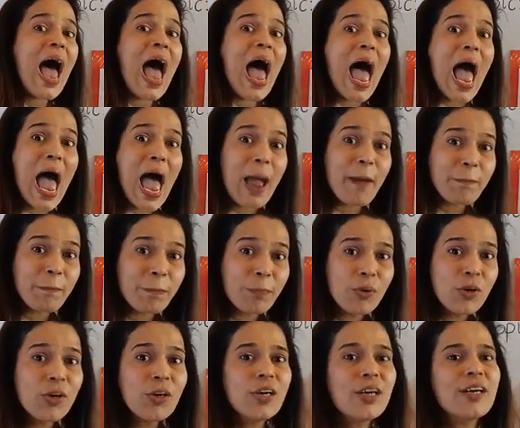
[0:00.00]

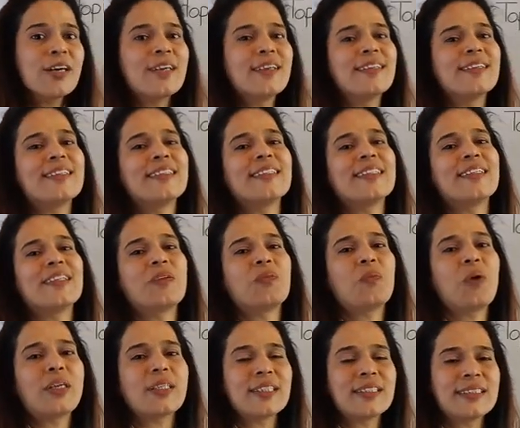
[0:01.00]
Apple.
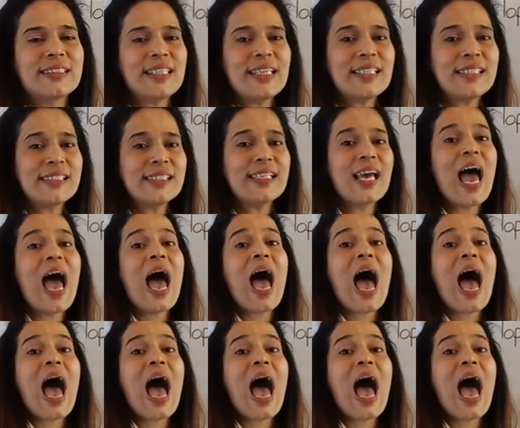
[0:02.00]
What is this?